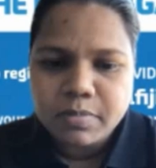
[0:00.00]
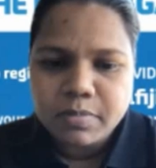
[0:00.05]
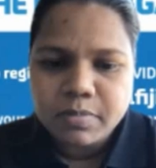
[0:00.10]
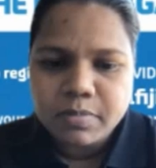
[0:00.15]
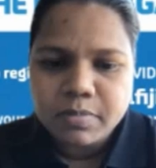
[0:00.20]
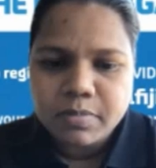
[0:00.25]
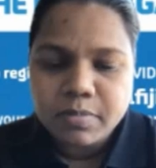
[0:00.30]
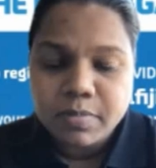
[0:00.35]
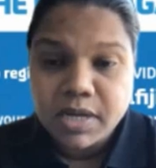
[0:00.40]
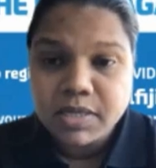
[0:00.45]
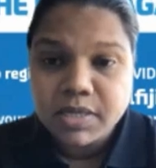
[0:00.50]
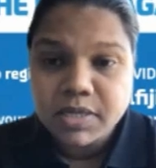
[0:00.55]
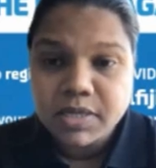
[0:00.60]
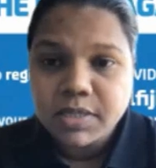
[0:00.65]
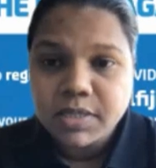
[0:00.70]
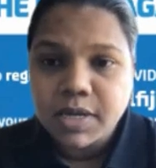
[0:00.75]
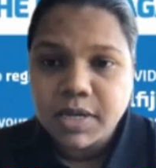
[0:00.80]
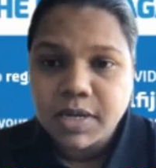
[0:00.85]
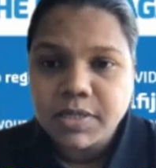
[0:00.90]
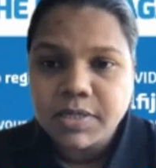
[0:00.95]

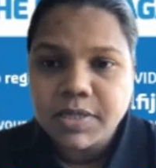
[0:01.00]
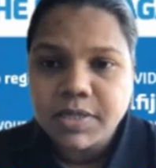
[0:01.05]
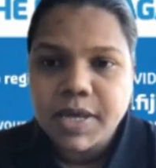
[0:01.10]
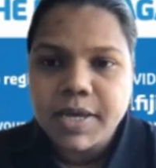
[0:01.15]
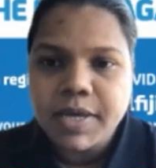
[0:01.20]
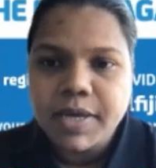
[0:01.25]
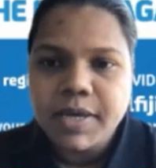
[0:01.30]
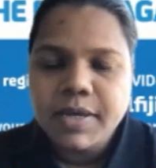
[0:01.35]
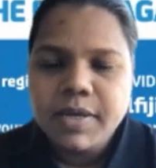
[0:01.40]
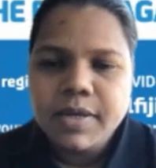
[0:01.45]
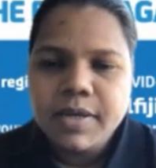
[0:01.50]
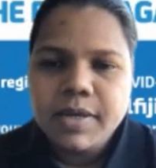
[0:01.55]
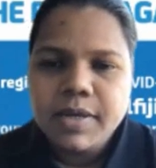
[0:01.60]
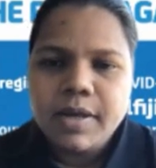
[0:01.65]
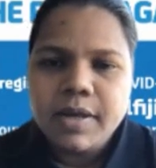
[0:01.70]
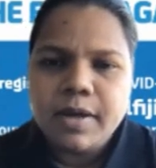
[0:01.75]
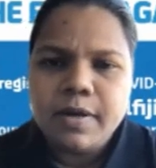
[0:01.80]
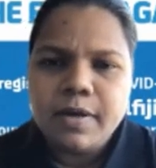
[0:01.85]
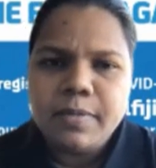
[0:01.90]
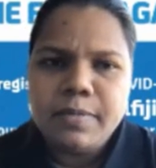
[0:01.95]
months, I'd say.
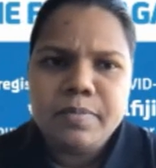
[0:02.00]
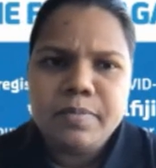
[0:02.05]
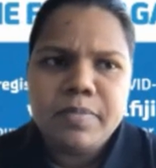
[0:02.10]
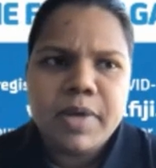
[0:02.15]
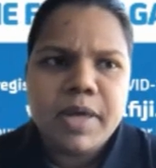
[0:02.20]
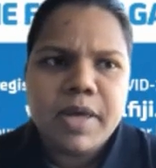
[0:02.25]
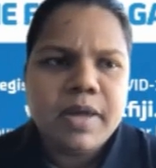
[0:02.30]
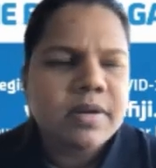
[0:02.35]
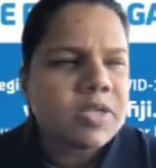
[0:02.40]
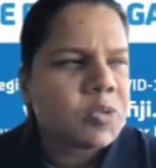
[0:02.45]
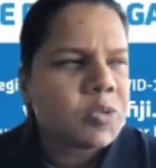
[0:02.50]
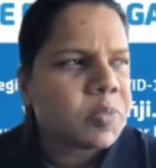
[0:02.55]
And